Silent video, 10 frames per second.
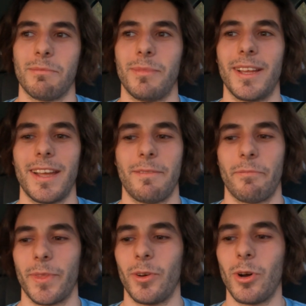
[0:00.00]
But yeah,
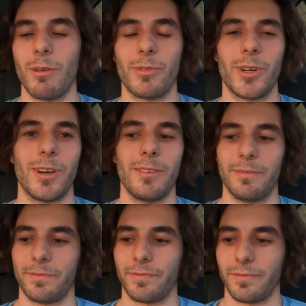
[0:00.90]
overall,
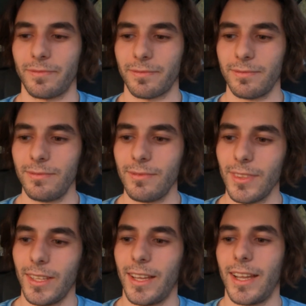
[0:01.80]

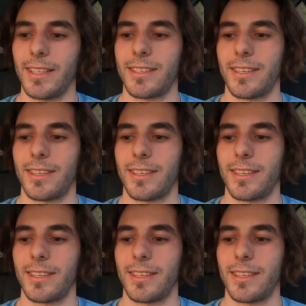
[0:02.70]
I'd